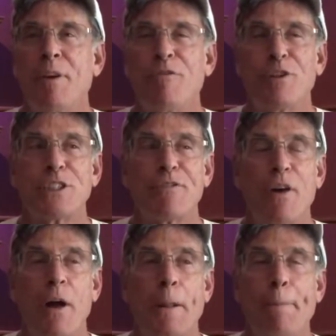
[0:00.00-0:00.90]
First of
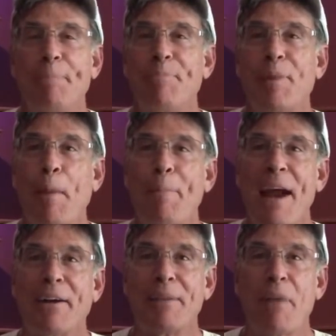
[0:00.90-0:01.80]
all,
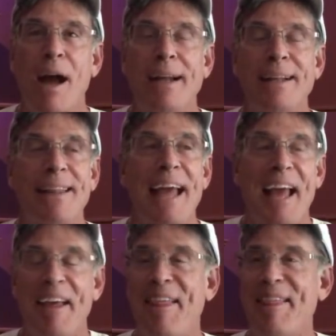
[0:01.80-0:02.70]
bear in mind
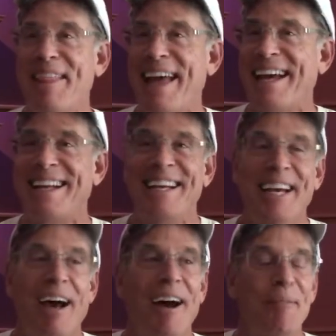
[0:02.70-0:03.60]
that
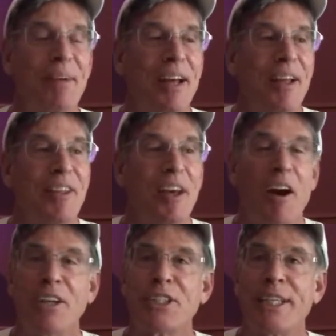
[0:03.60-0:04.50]
the
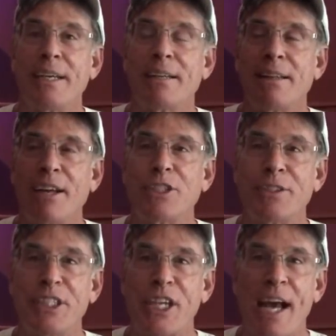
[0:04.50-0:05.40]

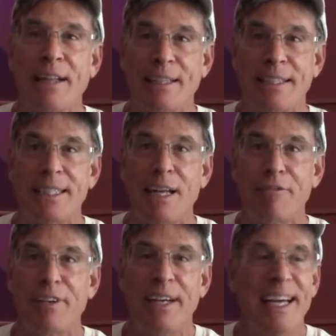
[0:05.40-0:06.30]
Archieluxury channel
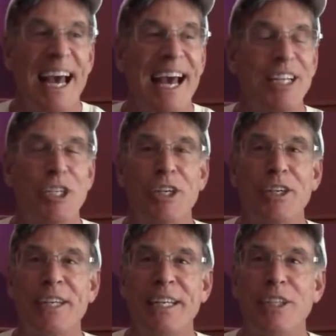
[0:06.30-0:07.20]
itself had
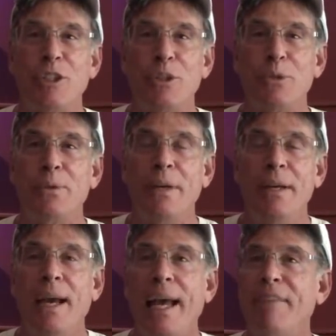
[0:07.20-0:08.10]
turned into
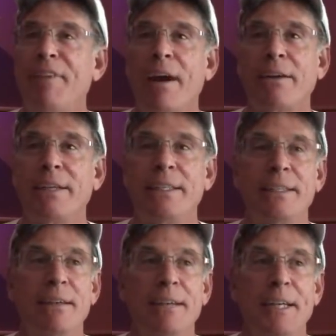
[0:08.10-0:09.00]
a
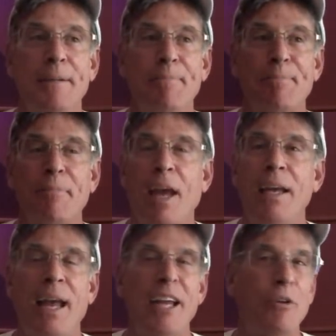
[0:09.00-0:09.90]
very
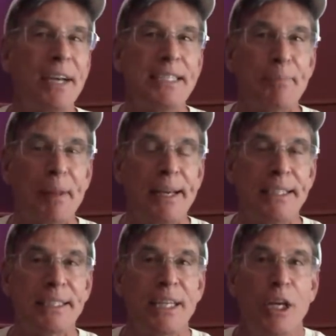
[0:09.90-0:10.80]
a crazy
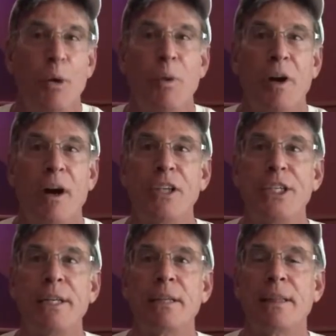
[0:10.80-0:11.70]
place where
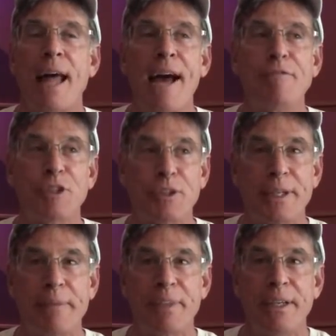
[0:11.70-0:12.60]
Archie live
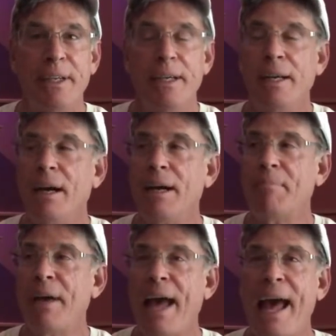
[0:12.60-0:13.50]
streamed
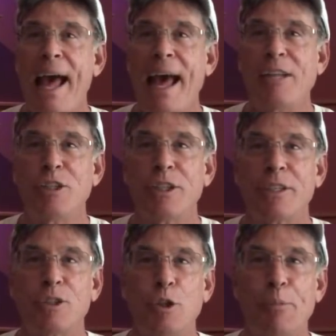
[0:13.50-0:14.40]
and
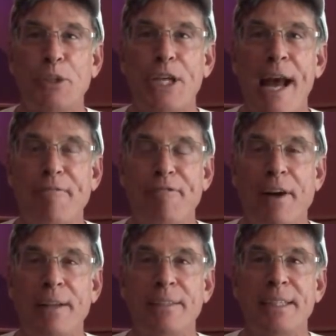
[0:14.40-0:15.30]
took Super Chat
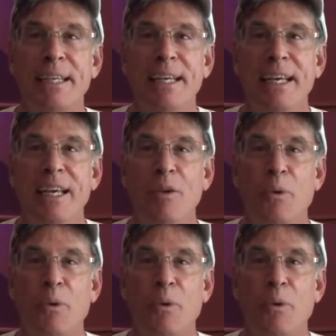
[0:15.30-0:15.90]
funds in